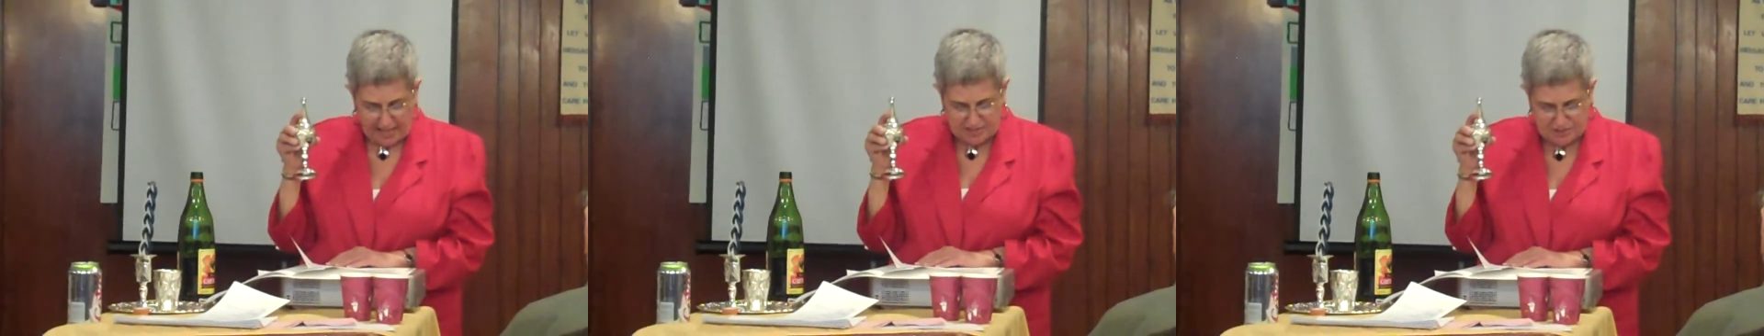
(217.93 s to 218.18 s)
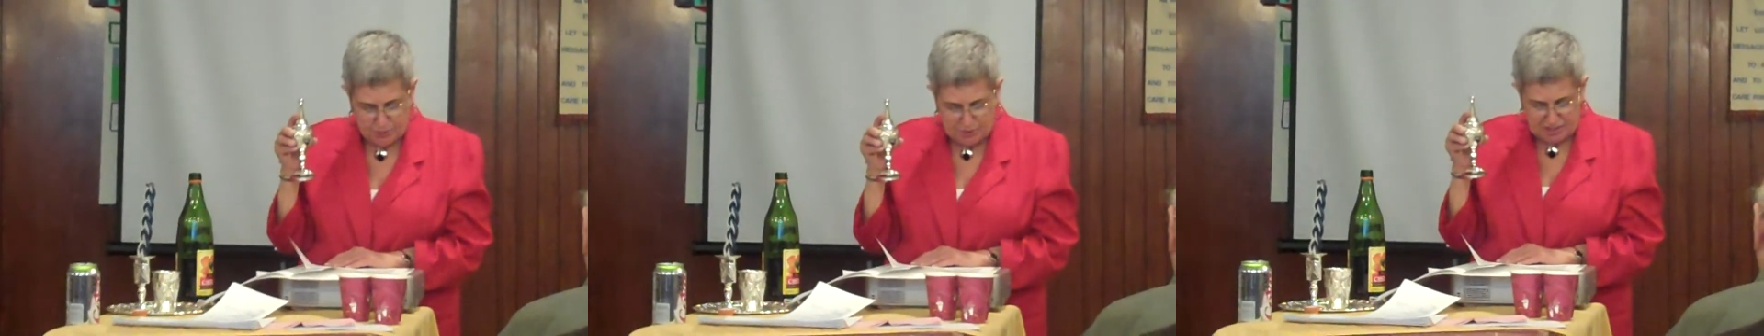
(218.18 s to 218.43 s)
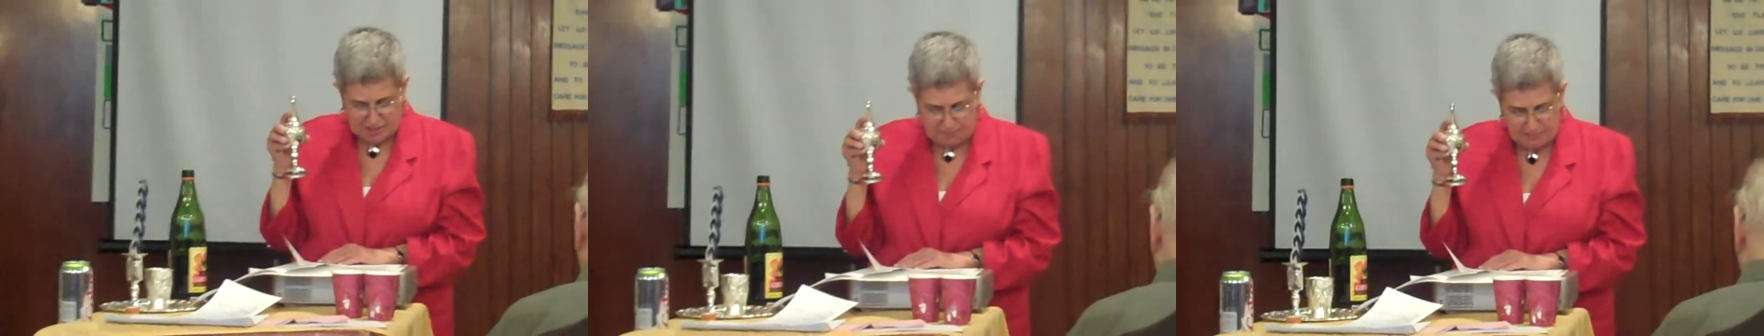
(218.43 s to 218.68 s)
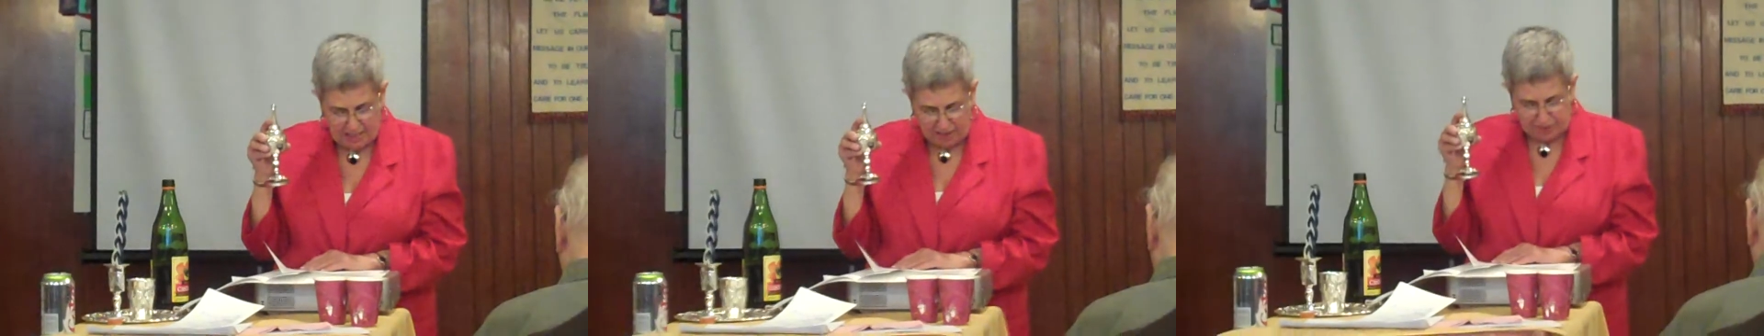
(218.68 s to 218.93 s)
As we
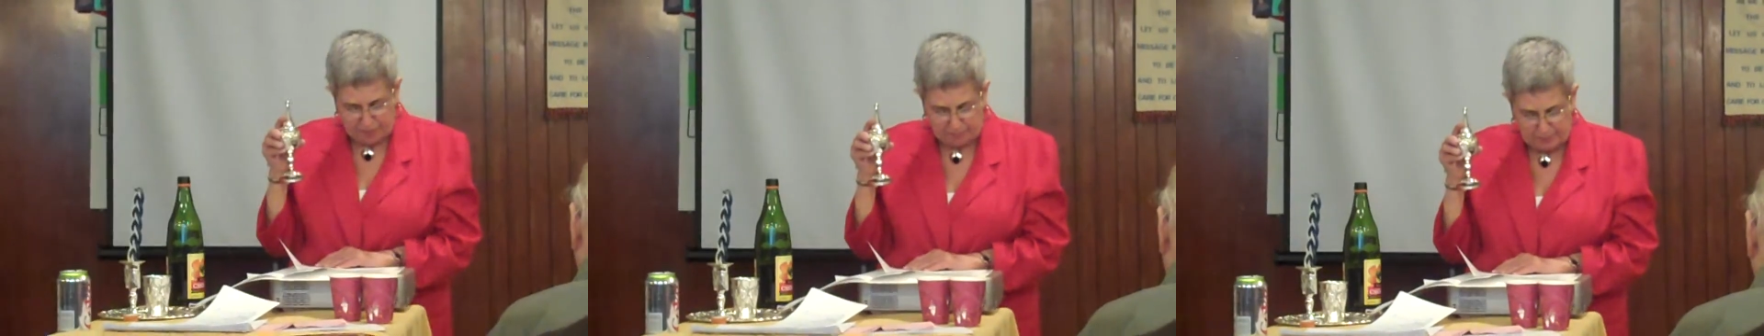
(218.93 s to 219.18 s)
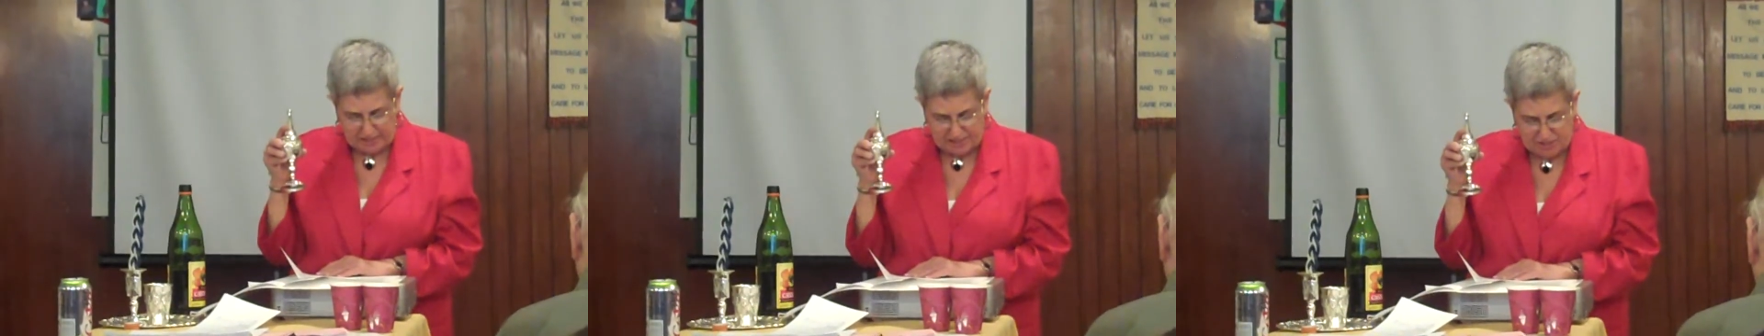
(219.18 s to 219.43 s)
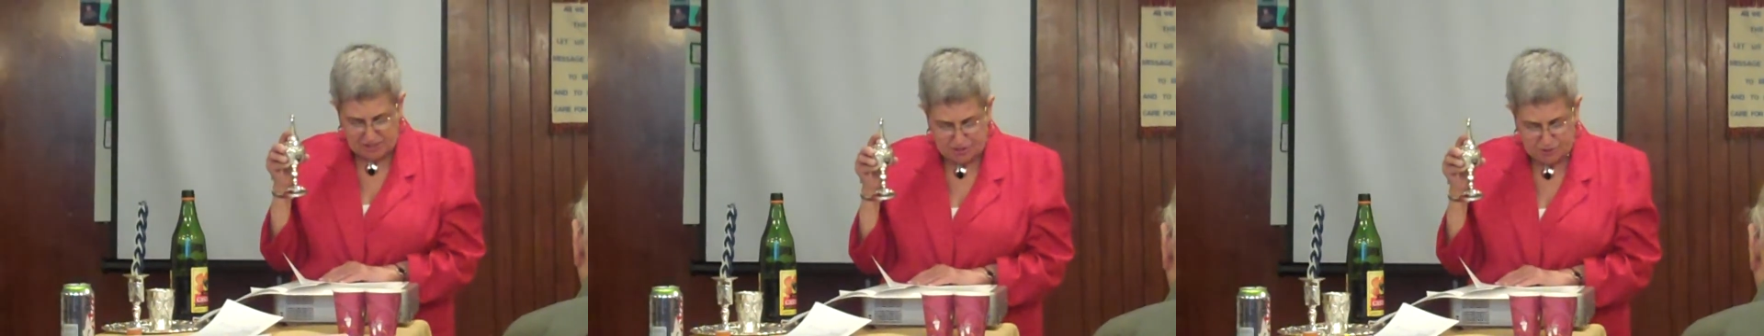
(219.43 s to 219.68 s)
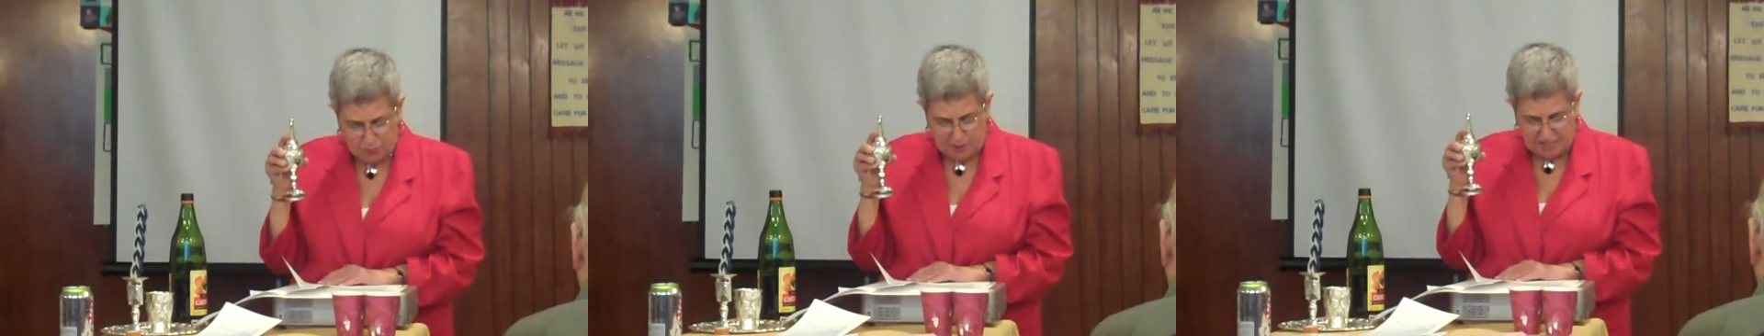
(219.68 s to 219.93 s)
smell the blended
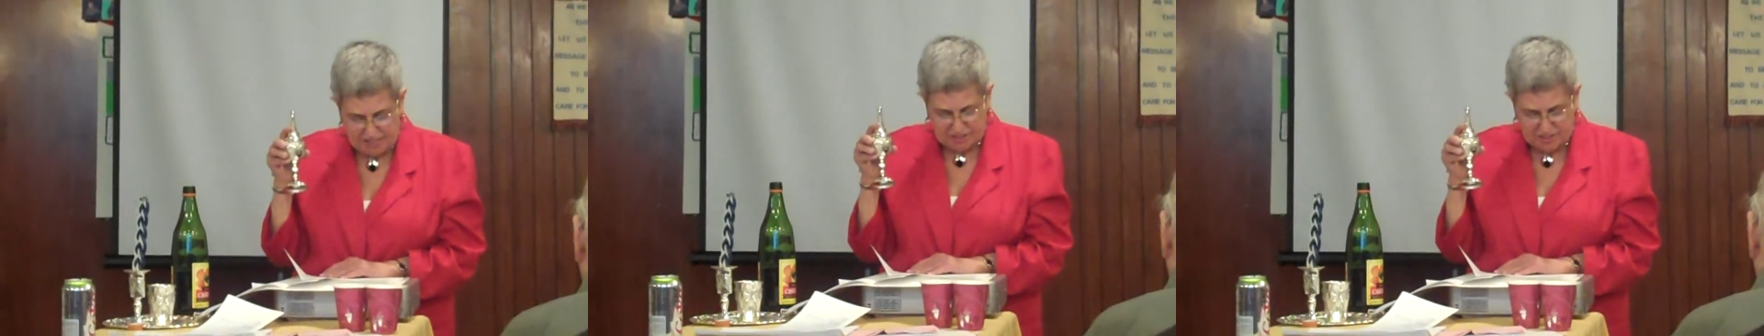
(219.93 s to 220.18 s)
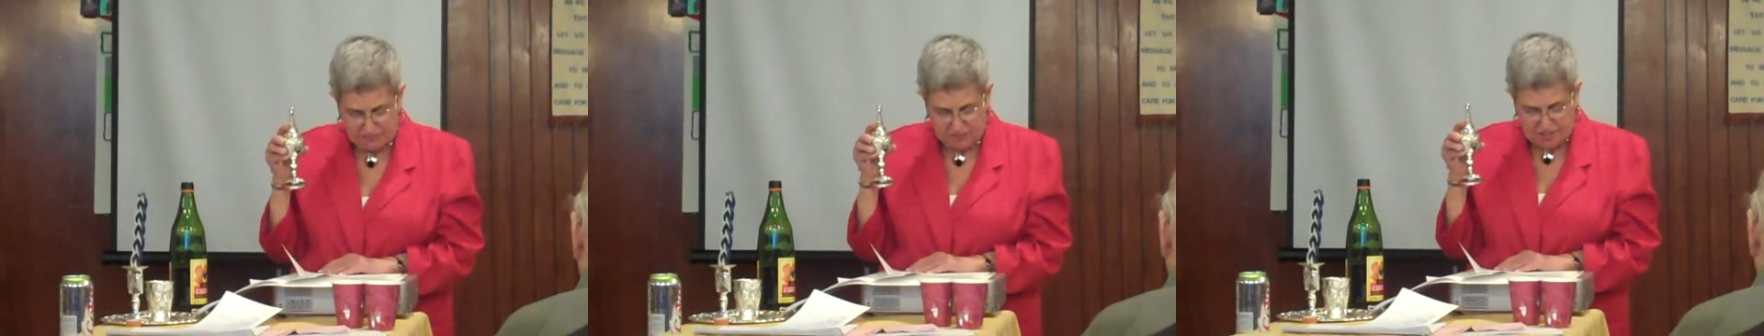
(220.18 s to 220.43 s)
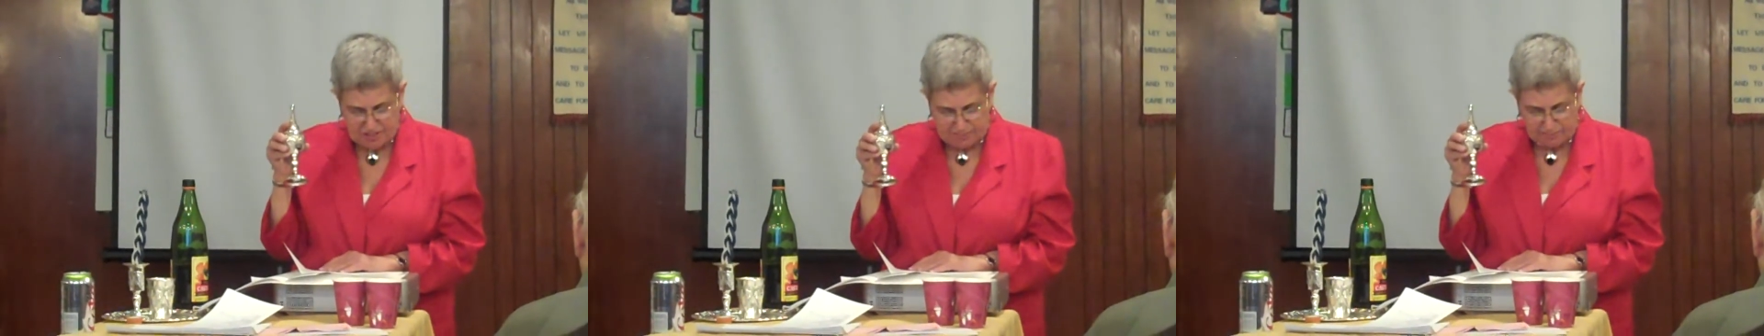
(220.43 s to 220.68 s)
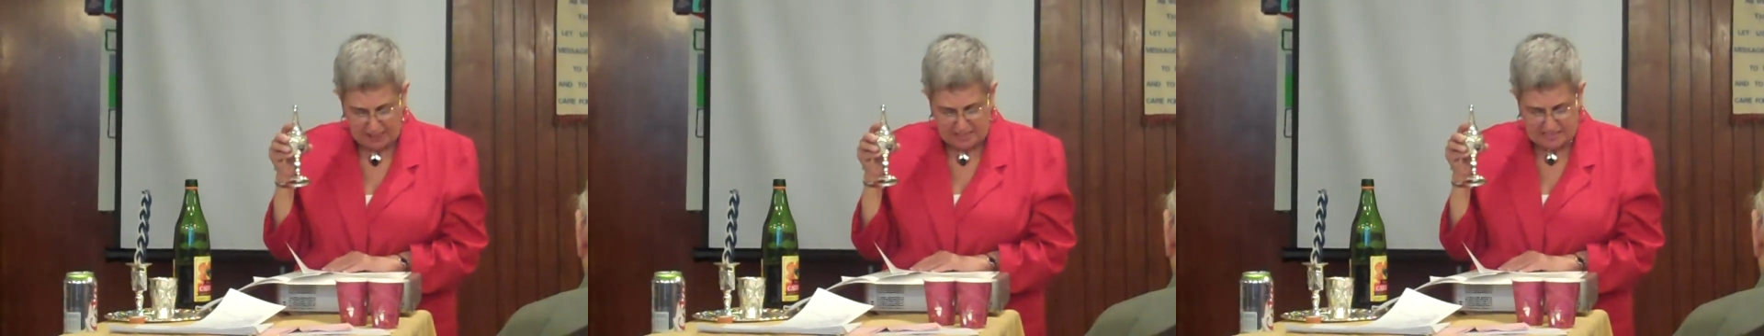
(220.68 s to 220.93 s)
sweetness of these
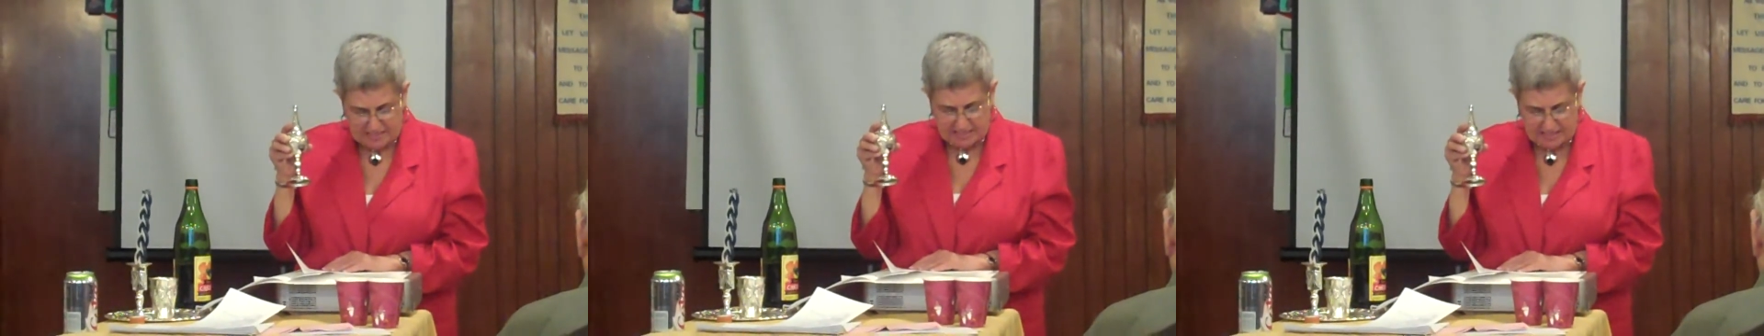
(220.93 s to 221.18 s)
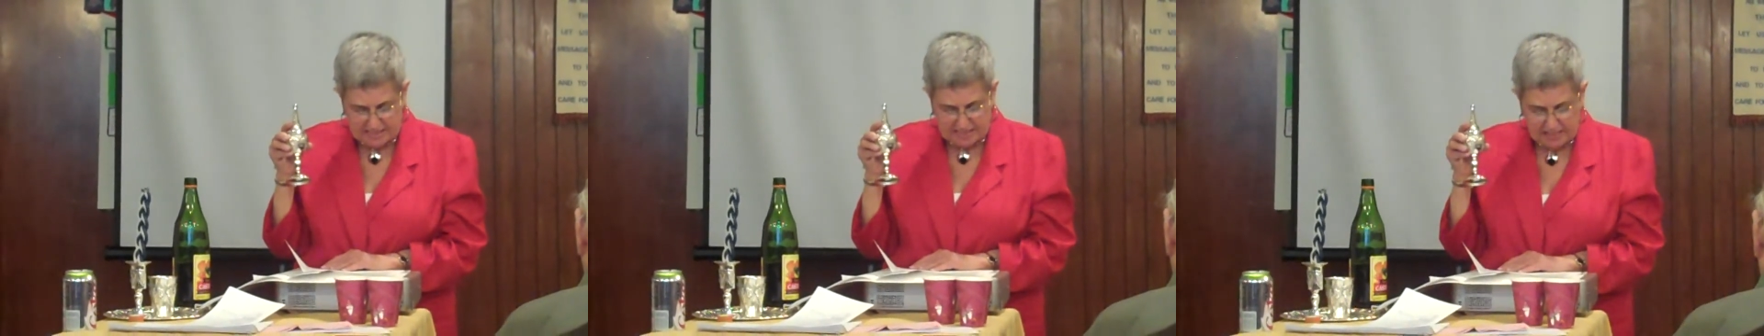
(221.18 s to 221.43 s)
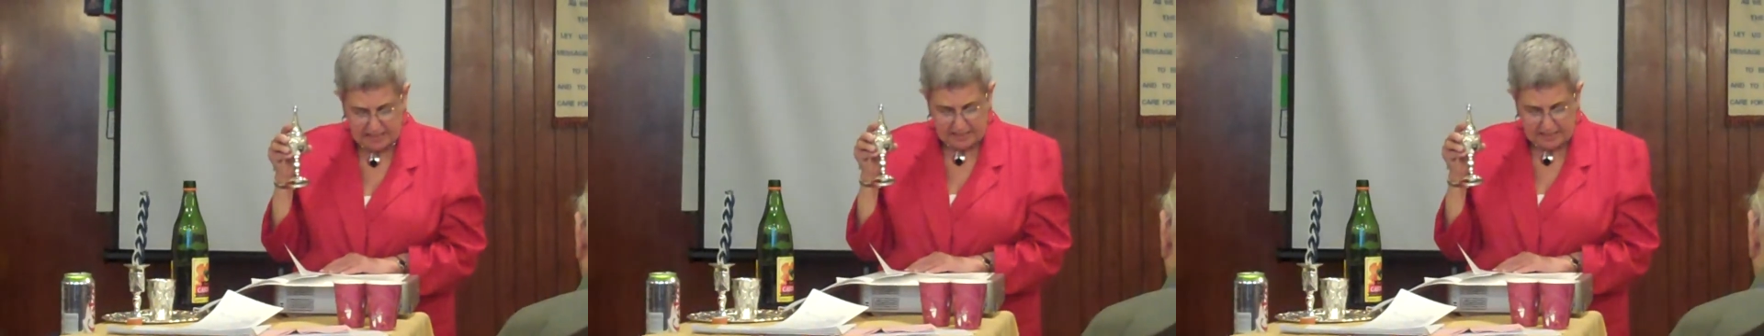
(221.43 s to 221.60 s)
spices,